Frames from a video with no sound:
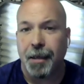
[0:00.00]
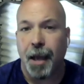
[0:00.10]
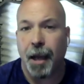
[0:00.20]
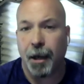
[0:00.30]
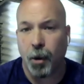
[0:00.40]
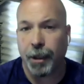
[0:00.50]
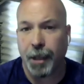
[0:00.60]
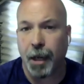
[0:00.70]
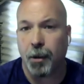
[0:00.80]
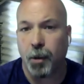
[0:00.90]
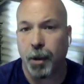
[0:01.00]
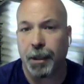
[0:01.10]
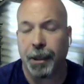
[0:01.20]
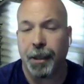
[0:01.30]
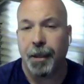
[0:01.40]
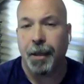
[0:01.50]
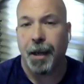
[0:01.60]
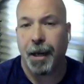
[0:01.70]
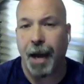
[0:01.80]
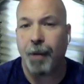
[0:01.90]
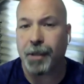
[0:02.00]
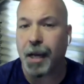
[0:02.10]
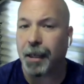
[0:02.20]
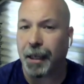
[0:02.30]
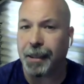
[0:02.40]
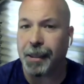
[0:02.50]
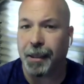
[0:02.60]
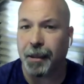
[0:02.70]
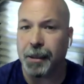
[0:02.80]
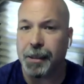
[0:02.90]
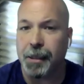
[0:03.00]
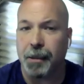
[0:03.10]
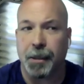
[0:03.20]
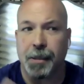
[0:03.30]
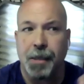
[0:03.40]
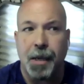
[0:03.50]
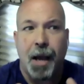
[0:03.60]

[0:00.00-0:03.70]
and going down quickly. And that was kind of like the Achilles heel because